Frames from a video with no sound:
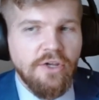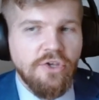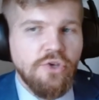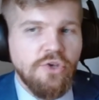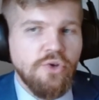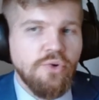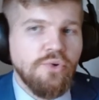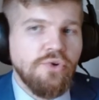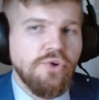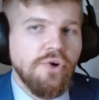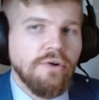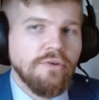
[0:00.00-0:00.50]

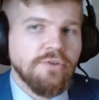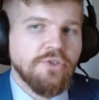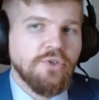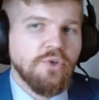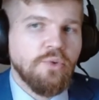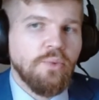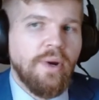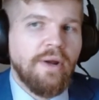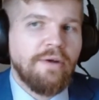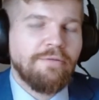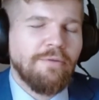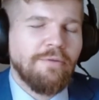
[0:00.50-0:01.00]
You'd also
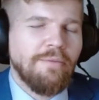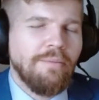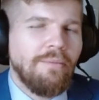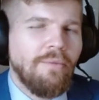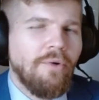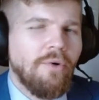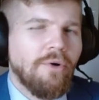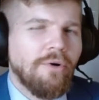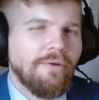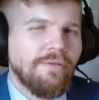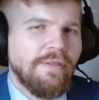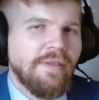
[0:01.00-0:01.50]
went for
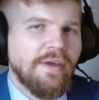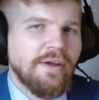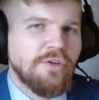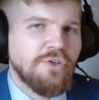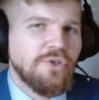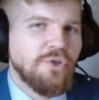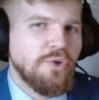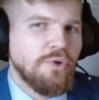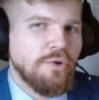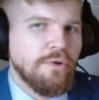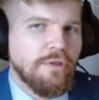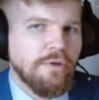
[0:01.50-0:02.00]
more than like
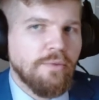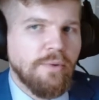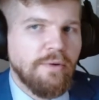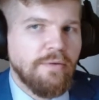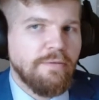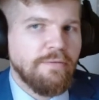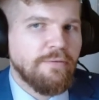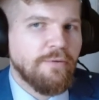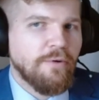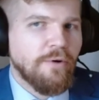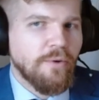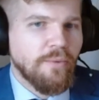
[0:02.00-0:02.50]
two, three,
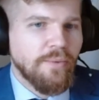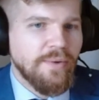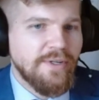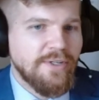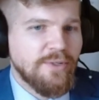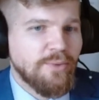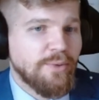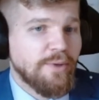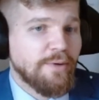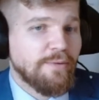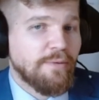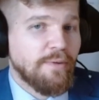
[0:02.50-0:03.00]
four
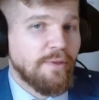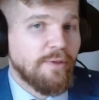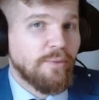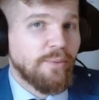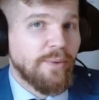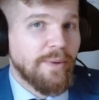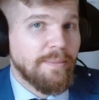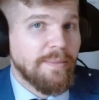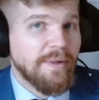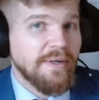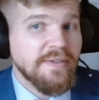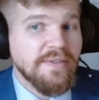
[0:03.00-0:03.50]
weeks. You're there for
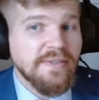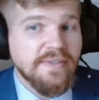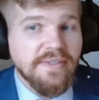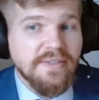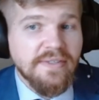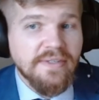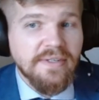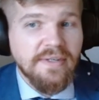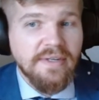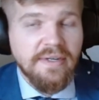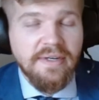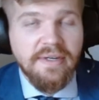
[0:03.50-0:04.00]
three
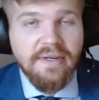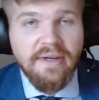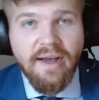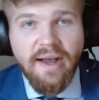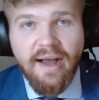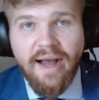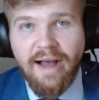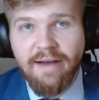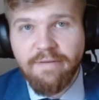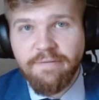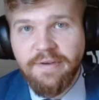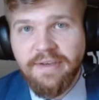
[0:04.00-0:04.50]
months.
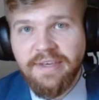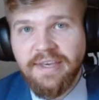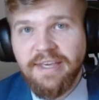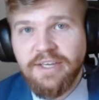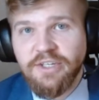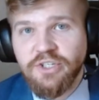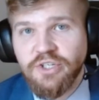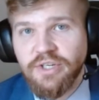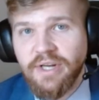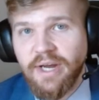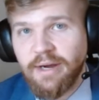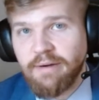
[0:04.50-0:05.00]
Half
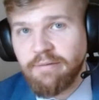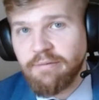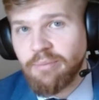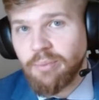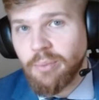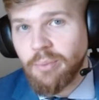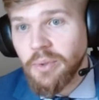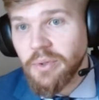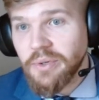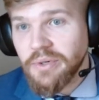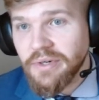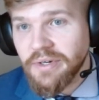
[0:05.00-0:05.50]
vacation, half
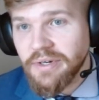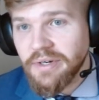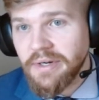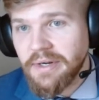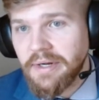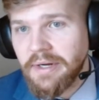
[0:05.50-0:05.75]
work,